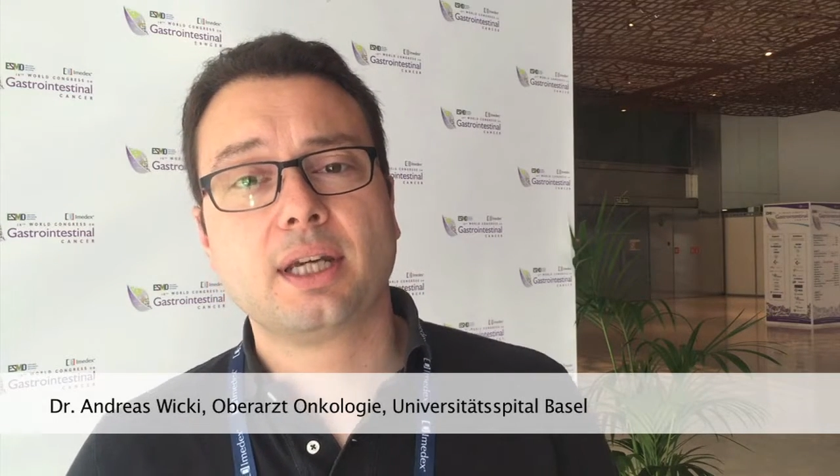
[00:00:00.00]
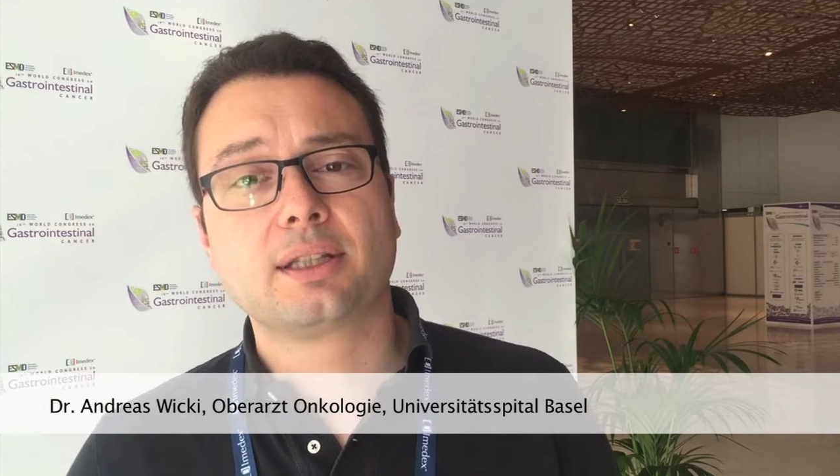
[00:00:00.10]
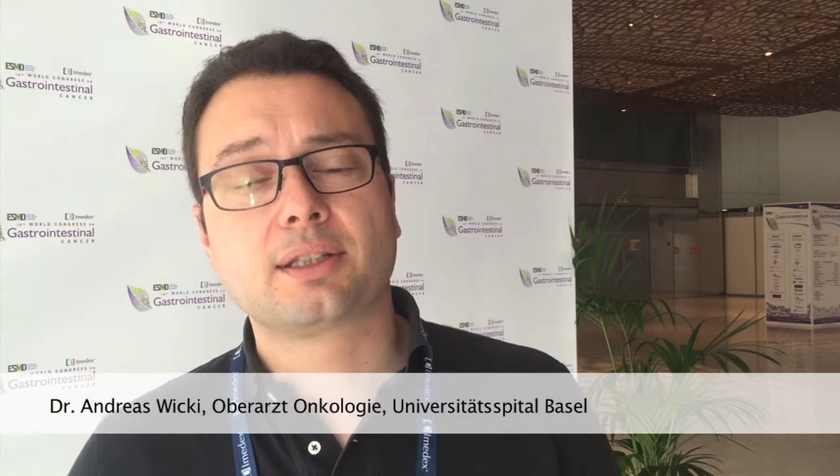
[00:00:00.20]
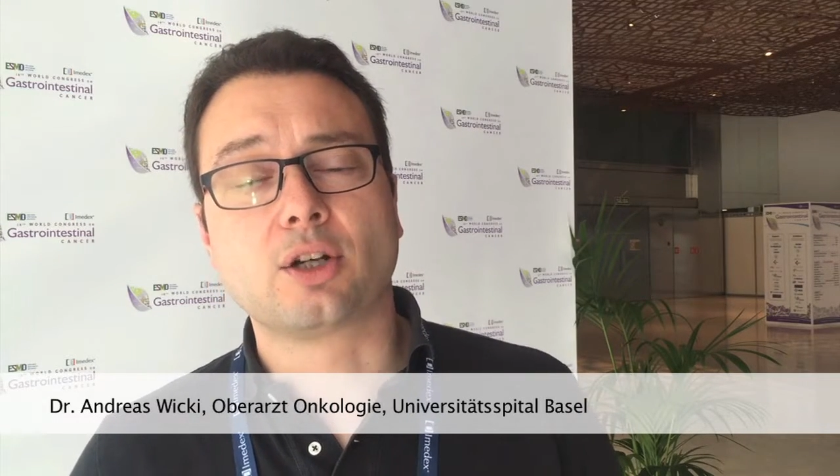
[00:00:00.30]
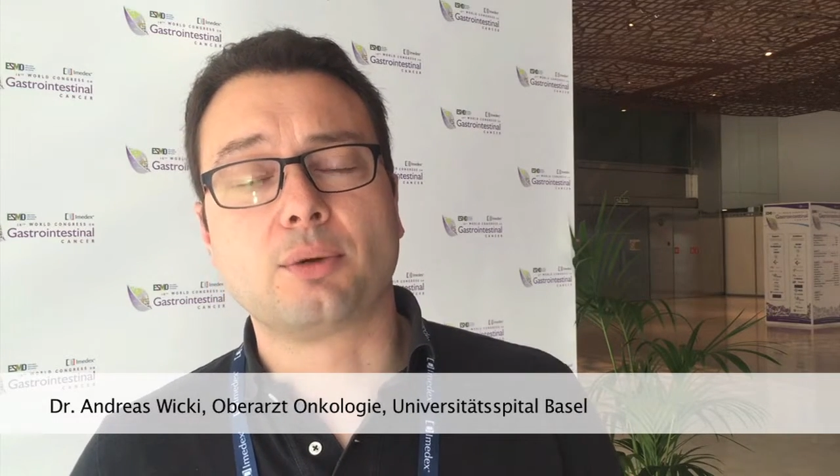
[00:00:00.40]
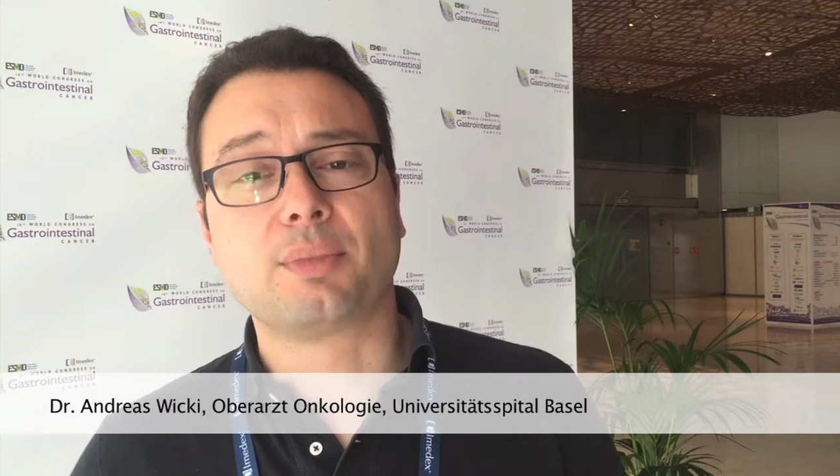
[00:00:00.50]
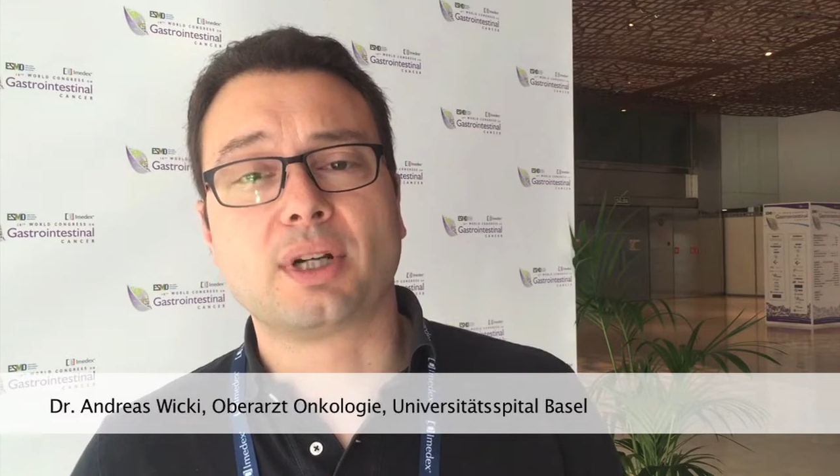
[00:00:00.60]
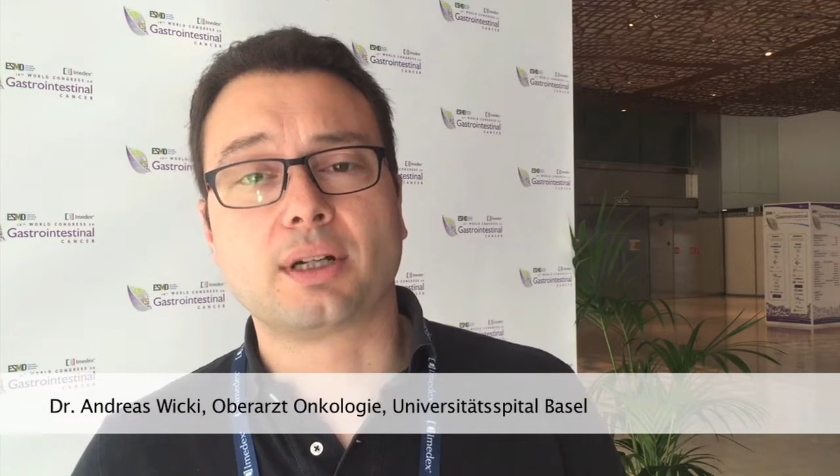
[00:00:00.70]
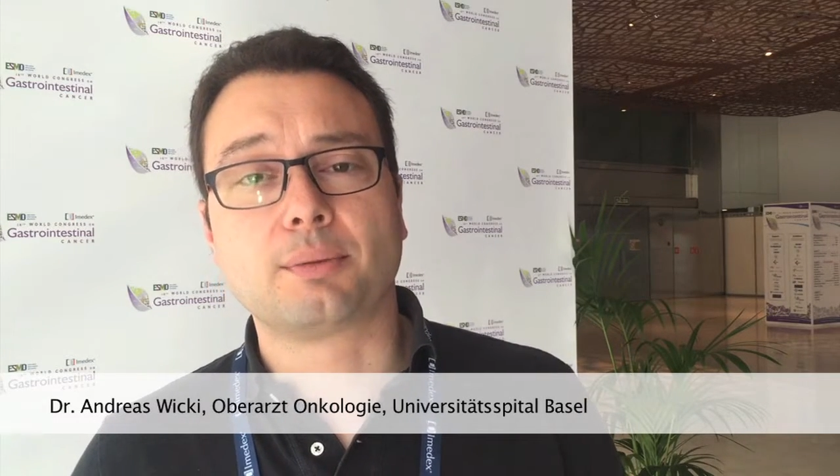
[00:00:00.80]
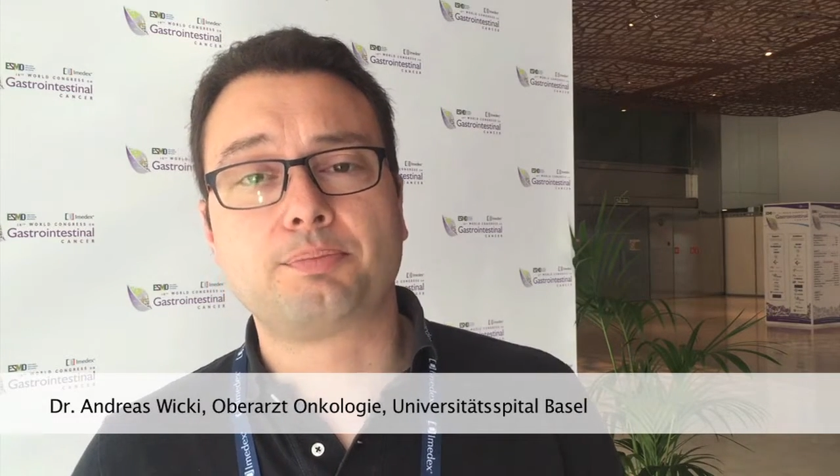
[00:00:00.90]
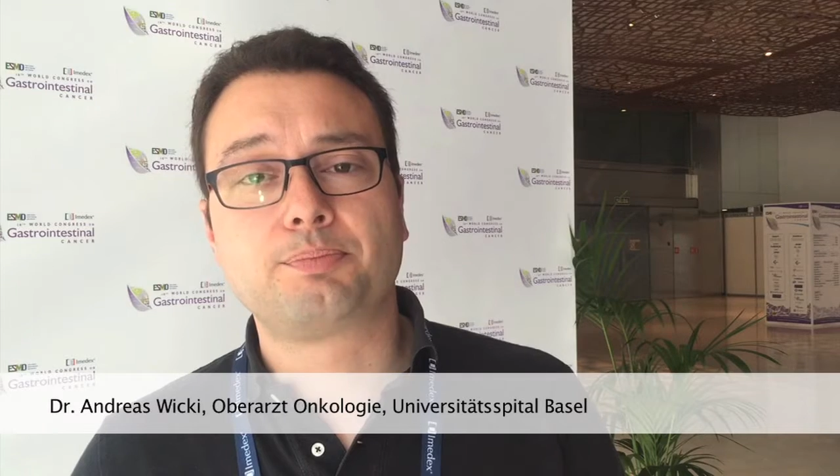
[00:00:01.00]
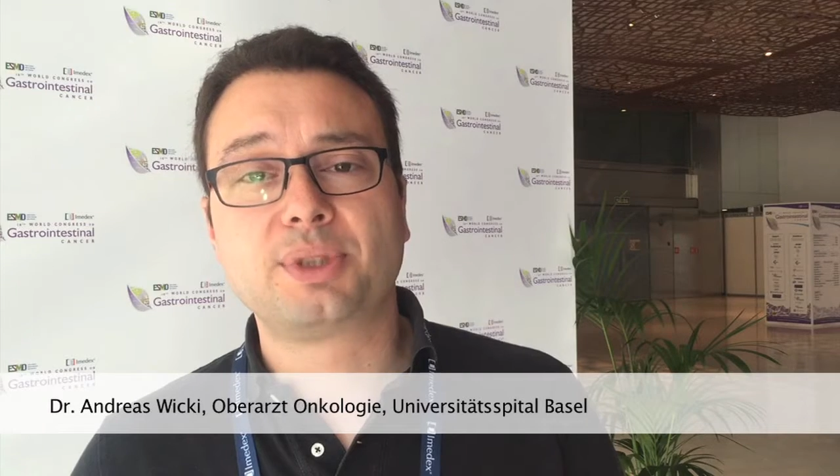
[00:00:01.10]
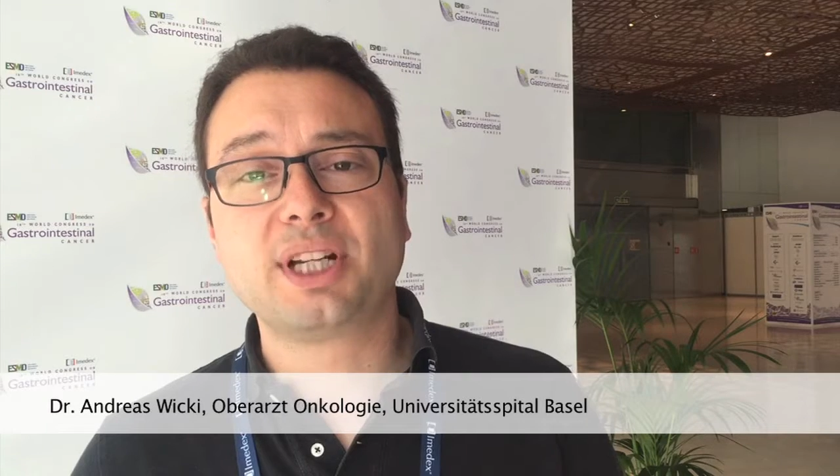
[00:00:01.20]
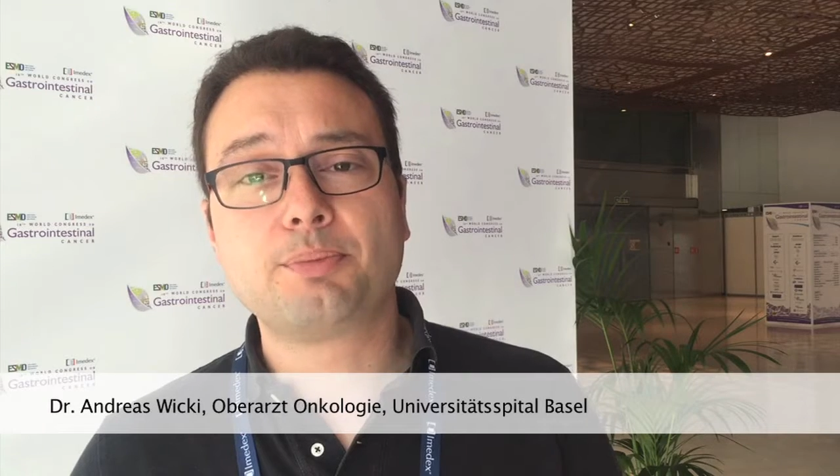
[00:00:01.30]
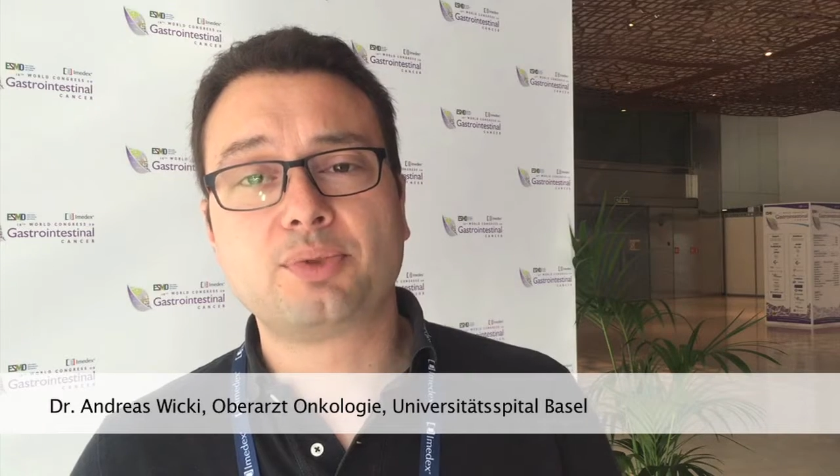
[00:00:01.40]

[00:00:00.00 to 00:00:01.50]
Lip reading: some pretty